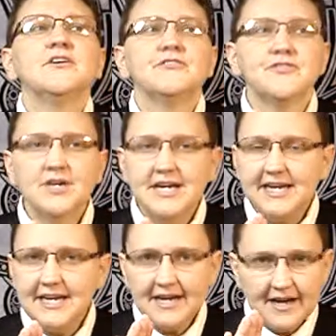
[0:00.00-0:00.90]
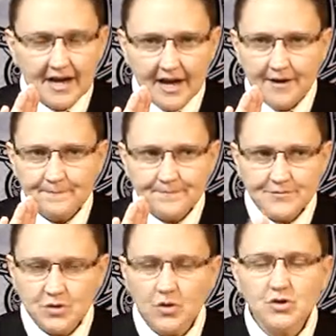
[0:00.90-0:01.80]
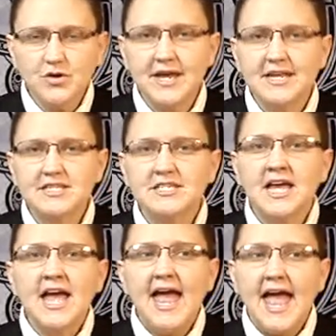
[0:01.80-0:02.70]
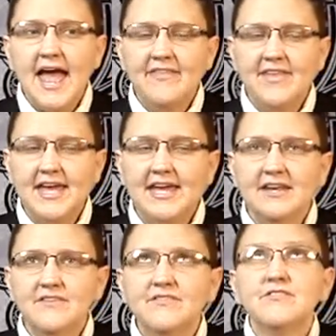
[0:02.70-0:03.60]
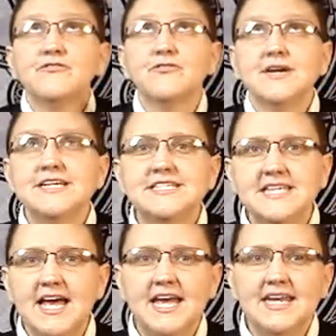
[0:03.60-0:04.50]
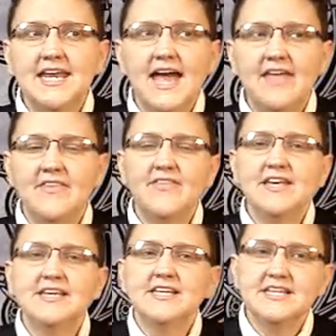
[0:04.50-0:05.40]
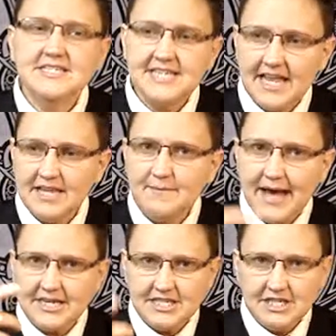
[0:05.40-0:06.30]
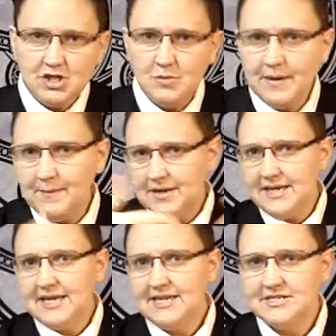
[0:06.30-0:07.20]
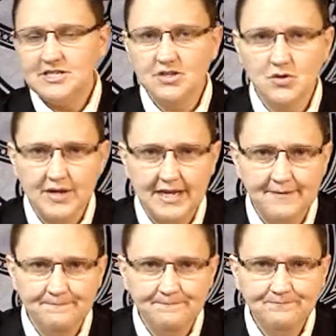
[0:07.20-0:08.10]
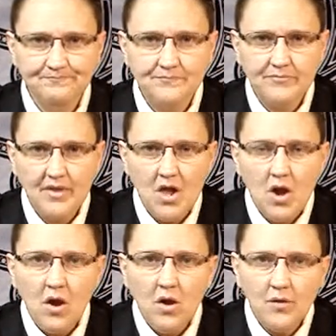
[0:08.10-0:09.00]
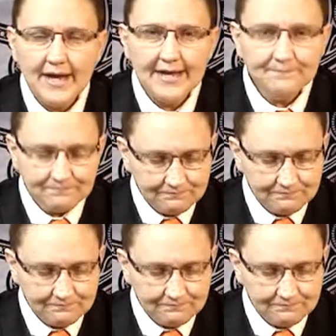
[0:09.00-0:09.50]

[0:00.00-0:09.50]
free solar credits, and then free sun, and then they sell it back to you by putting it into the grid. Okay,